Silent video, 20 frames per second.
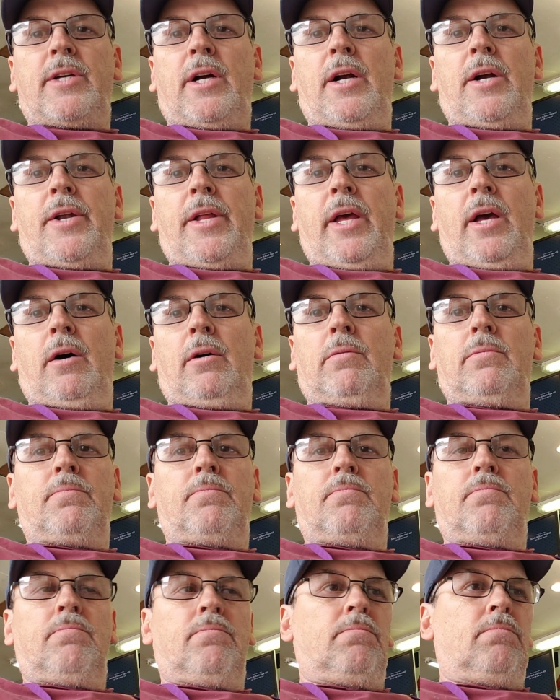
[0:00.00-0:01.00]
our deal,
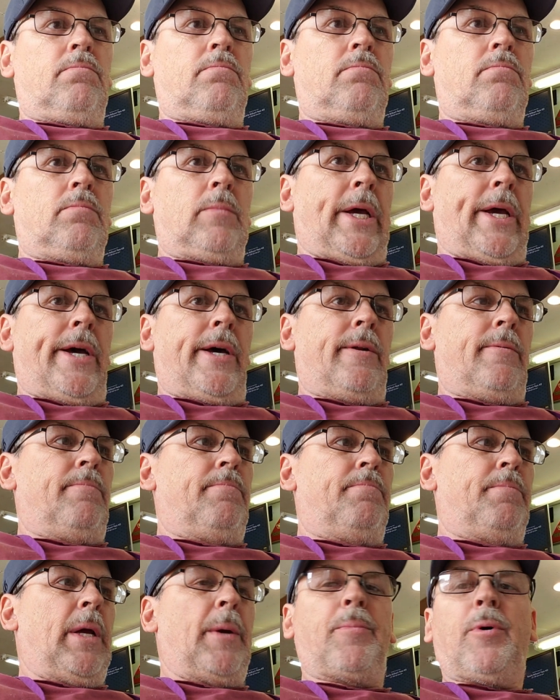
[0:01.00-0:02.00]
and
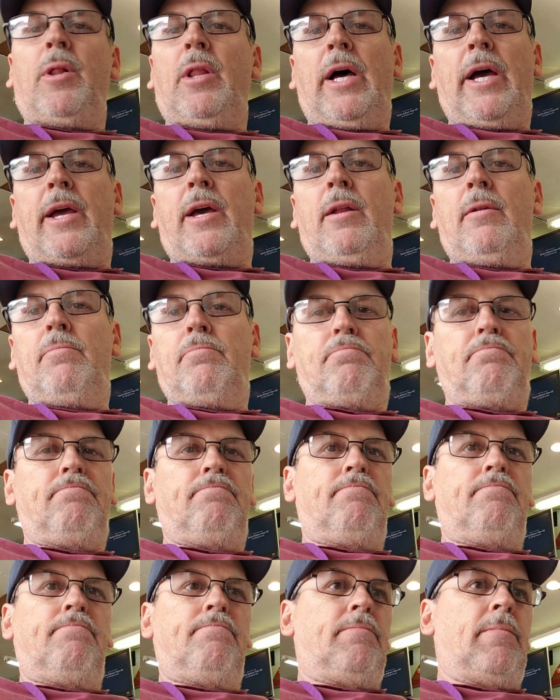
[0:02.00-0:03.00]
people like it.
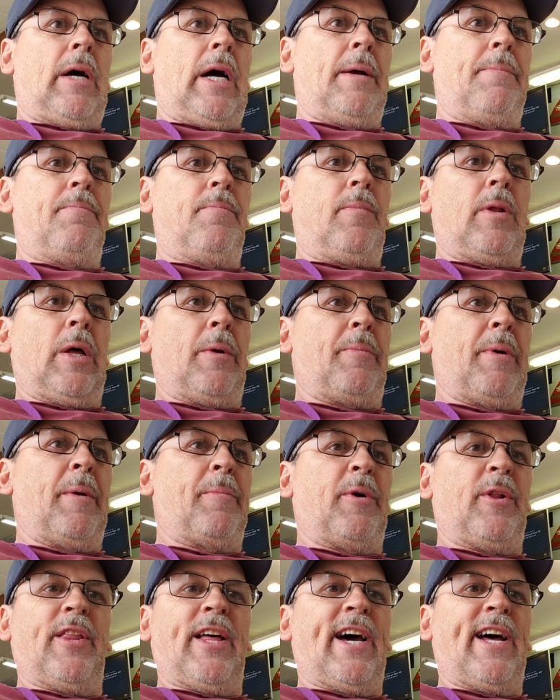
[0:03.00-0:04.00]
The
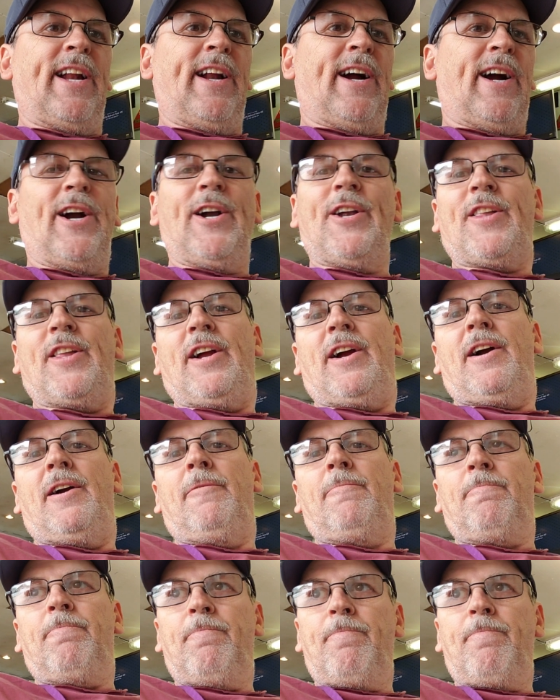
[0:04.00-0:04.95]
people that aren't there